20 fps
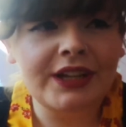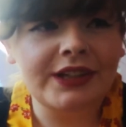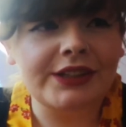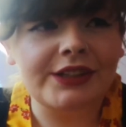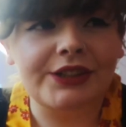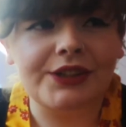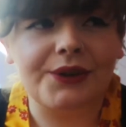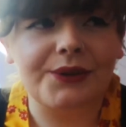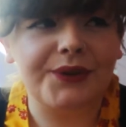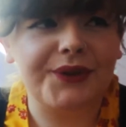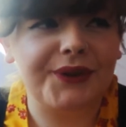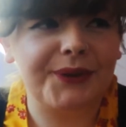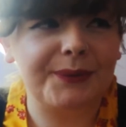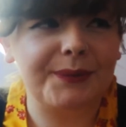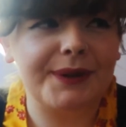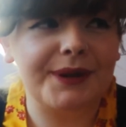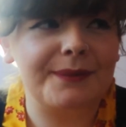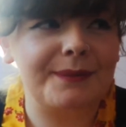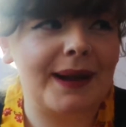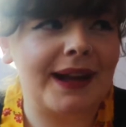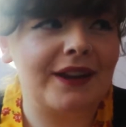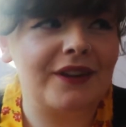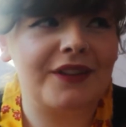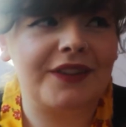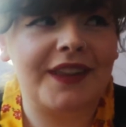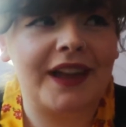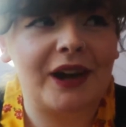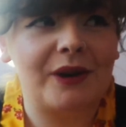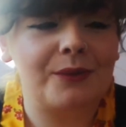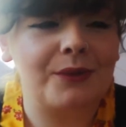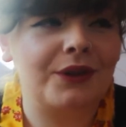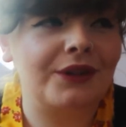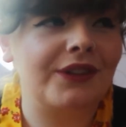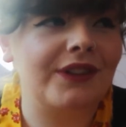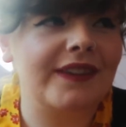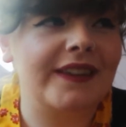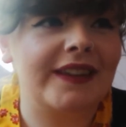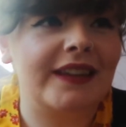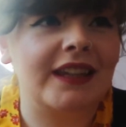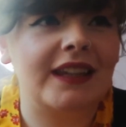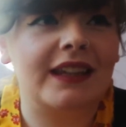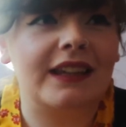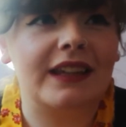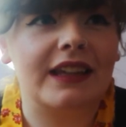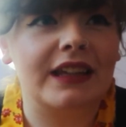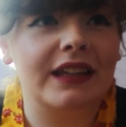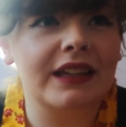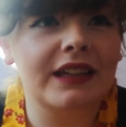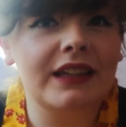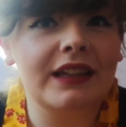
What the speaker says: you know, there's been a man on that once, and he